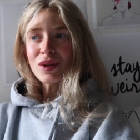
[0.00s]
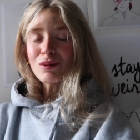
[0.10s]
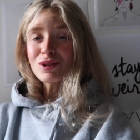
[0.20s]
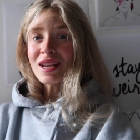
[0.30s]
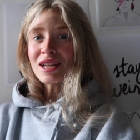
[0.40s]
but
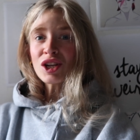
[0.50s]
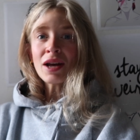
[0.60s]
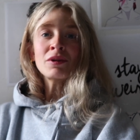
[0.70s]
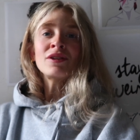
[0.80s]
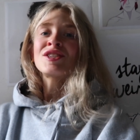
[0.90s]
it was
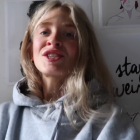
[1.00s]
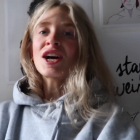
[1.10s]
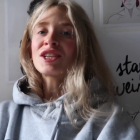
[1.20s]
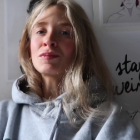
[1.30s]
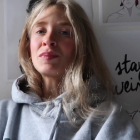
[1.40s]
literally, I'm going to
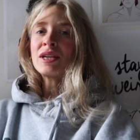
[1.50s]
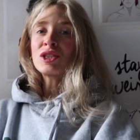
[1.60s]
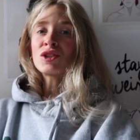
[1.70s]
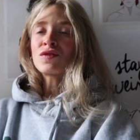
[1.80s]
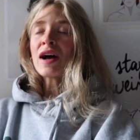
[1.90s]
insert some
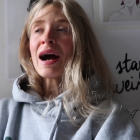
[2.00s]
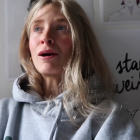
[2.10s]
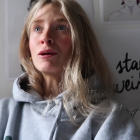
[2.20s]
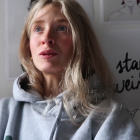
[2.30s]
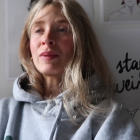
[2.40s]
pictures of
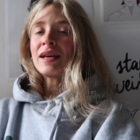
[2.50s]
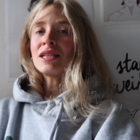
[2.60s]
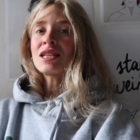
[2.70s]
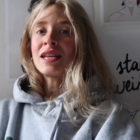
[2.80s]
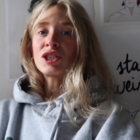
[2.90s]
how it was
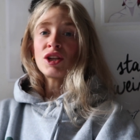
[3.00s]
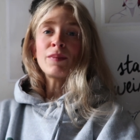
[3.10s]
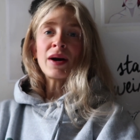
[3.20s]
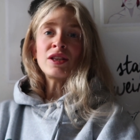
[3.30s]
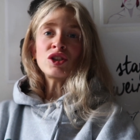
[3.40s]
placed,
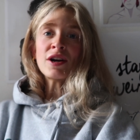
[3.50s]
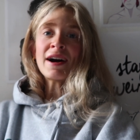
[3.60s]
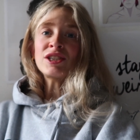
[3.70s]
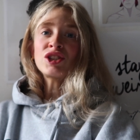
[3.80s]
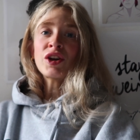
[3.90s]
literally by the
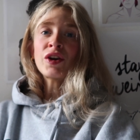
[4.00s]
trash.